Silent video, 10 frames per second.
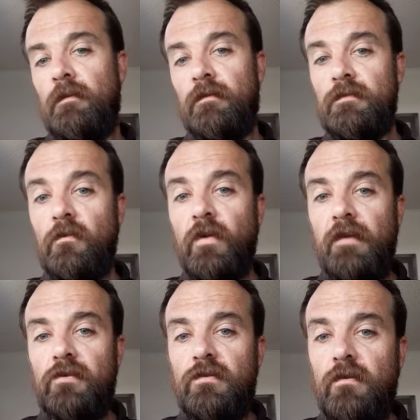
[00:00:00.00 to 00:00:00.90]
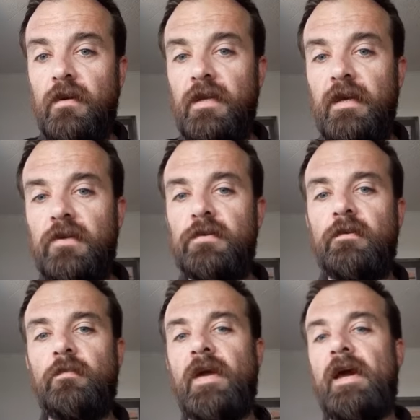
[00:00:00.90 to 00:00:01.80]
So we have a strong connection in
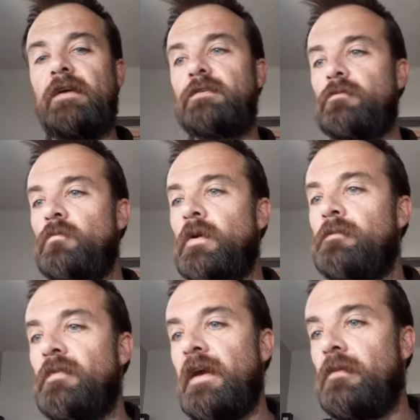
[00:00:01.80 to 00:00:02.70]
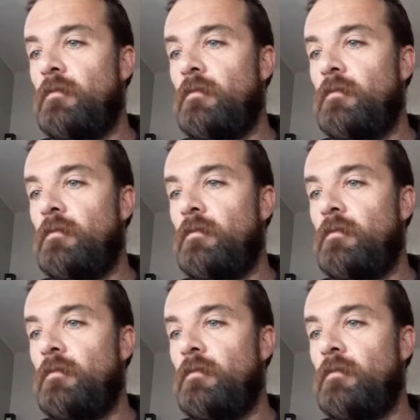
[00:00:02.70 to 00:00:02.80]
our past through one faith,